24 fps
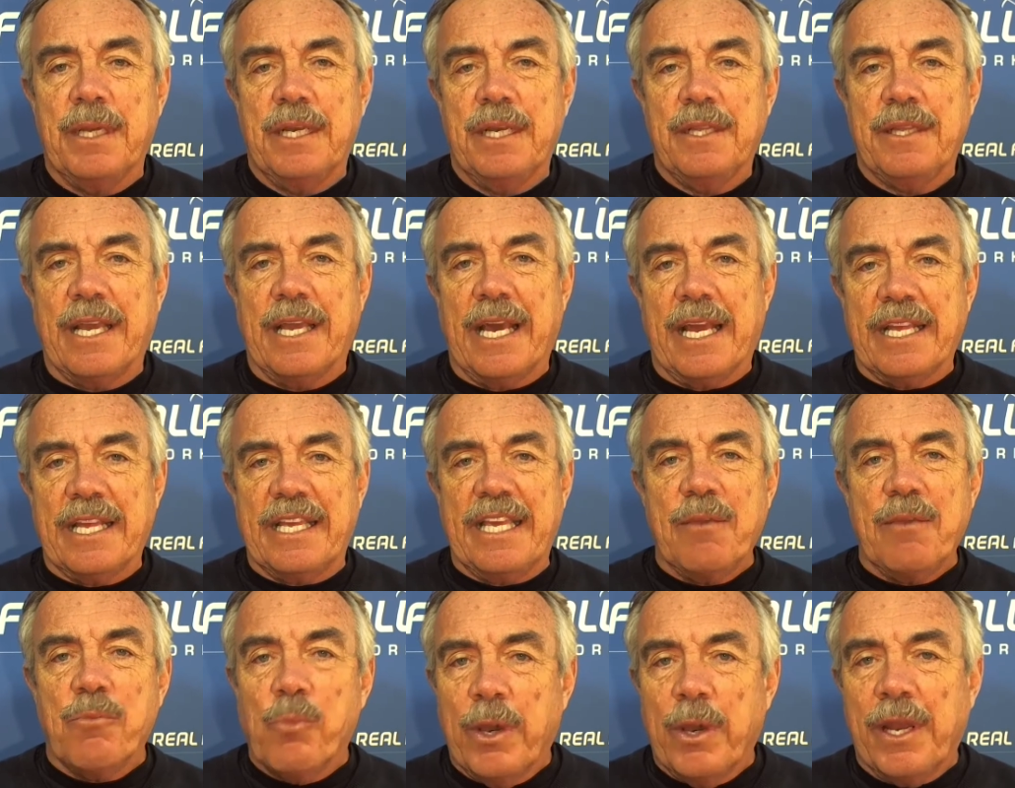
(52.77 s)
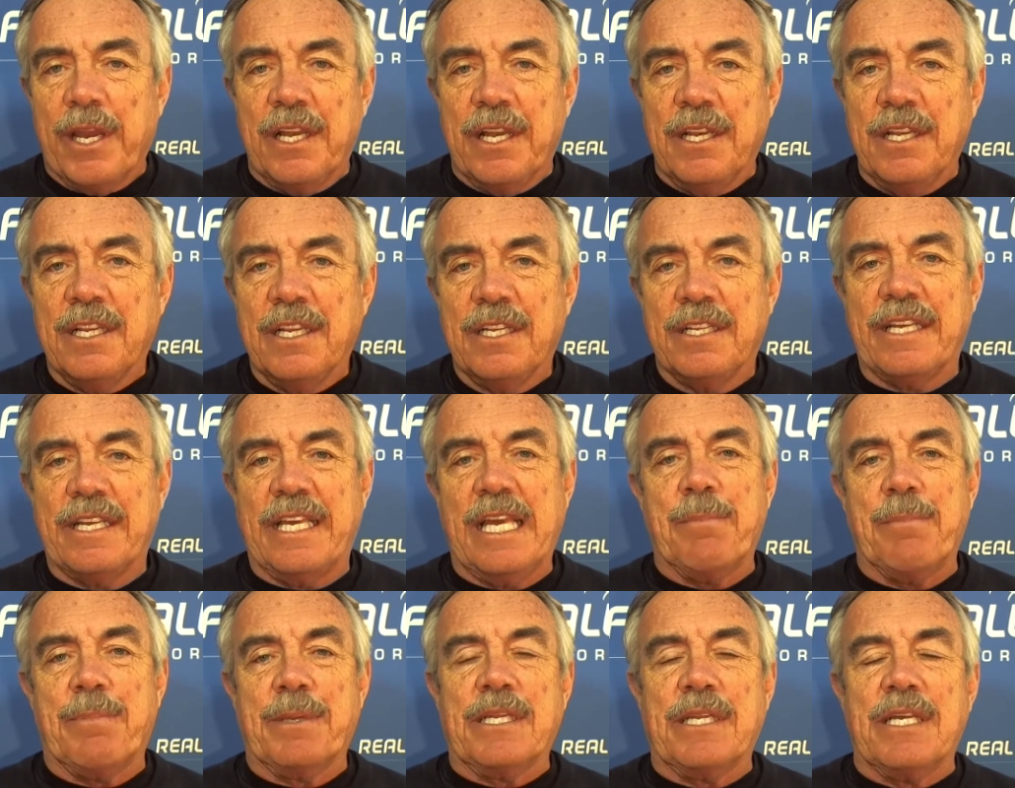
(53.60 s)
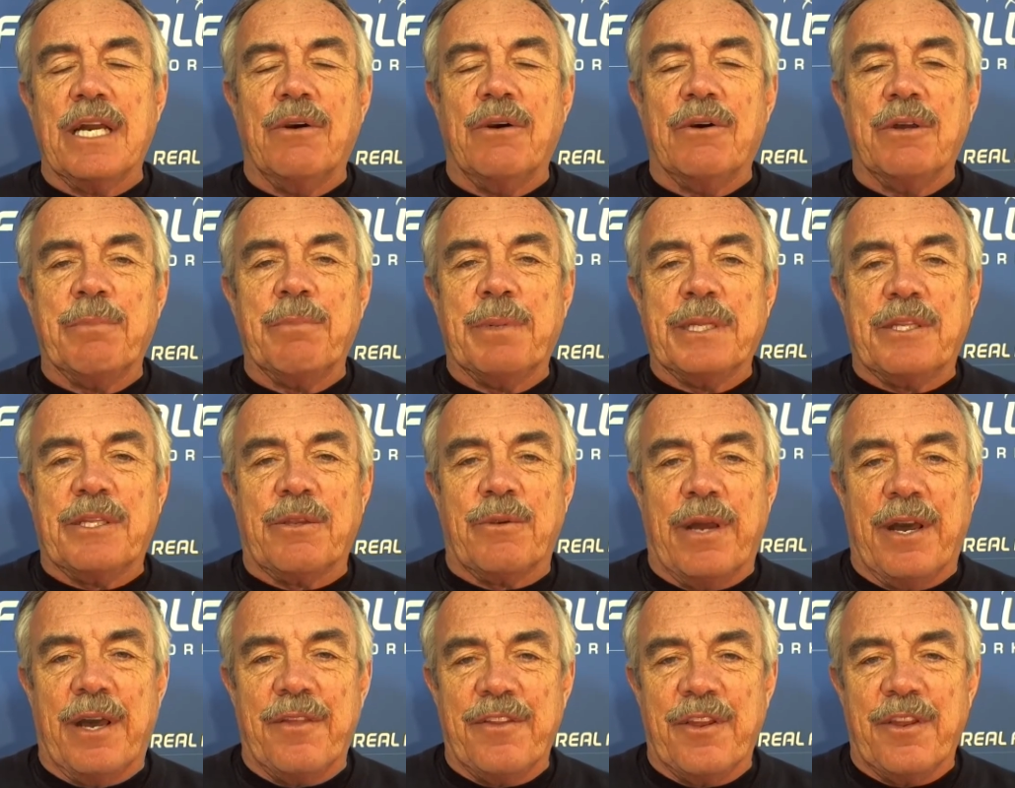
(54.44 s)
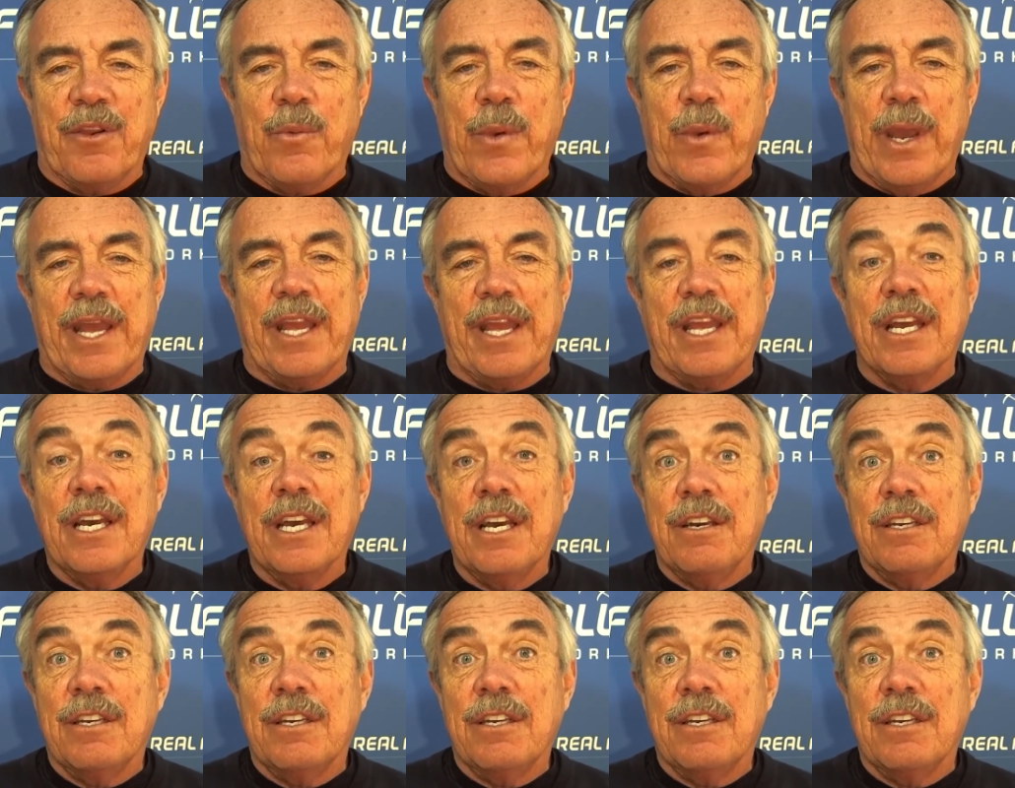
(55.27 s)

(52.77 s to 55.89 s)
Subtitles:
They got to keep winning to keep it going, but they're on their way.